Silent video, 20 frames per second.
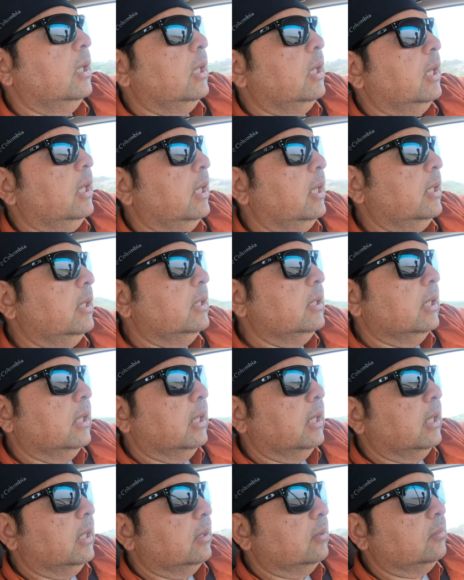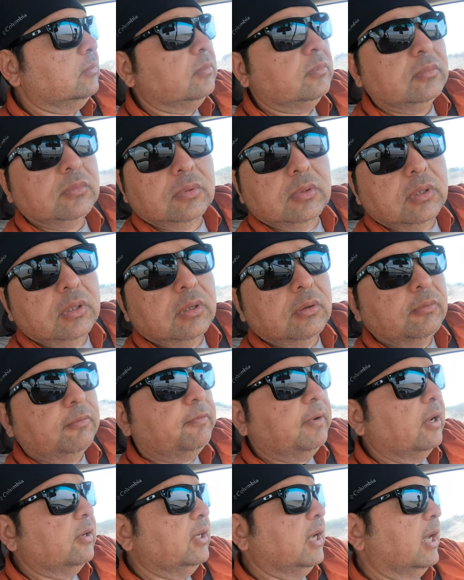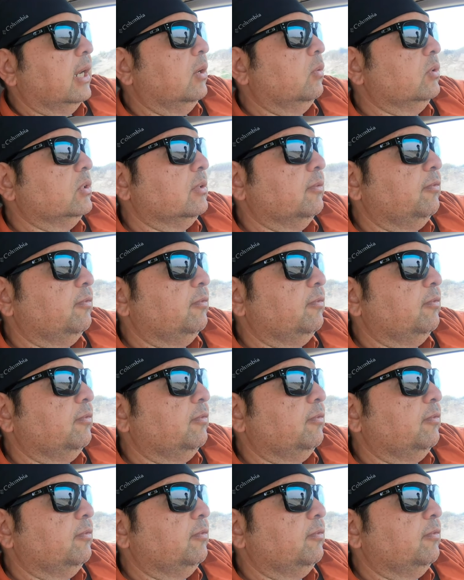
and uh, found out it was